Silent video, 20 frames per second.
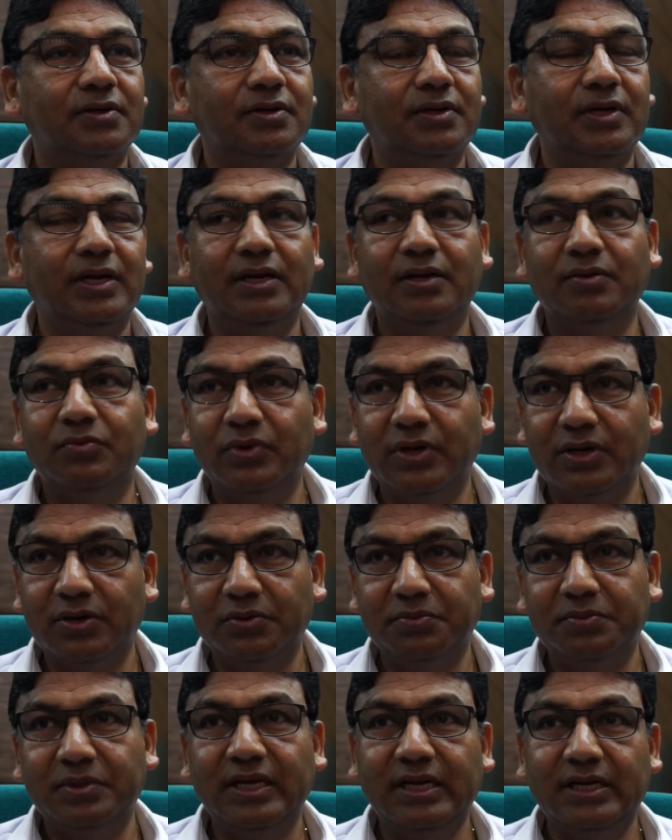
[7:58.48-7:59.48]
in one
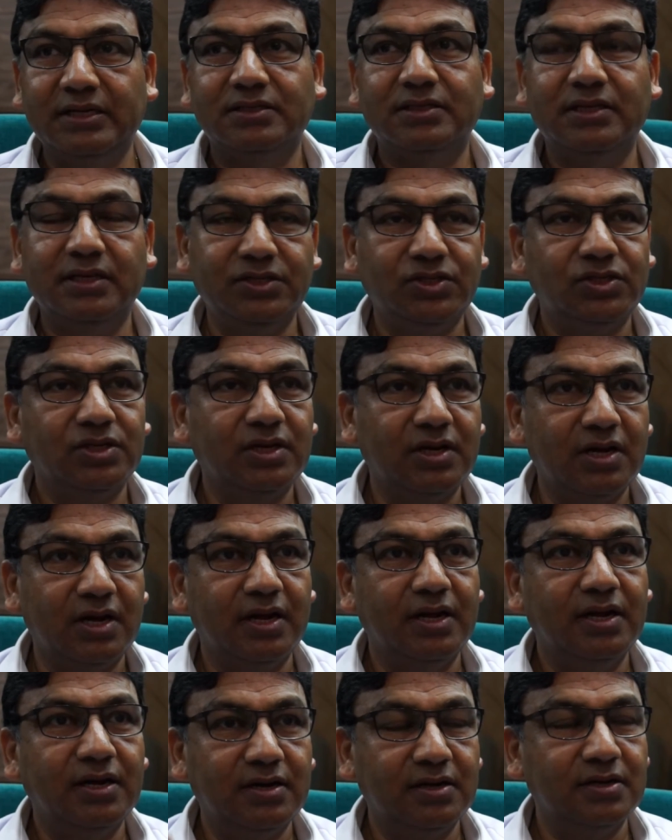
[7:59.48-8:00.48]
of their sessions
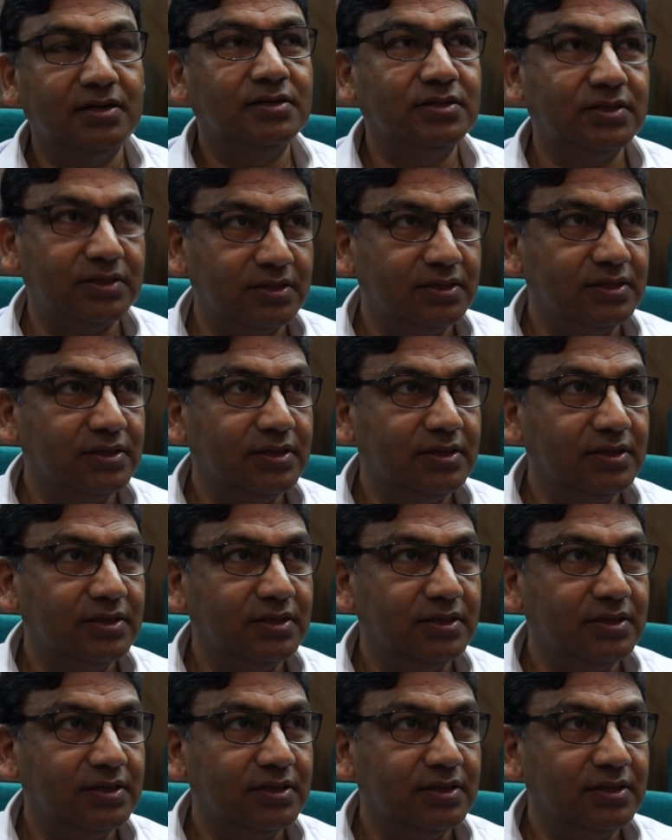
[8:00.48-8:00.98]
I heard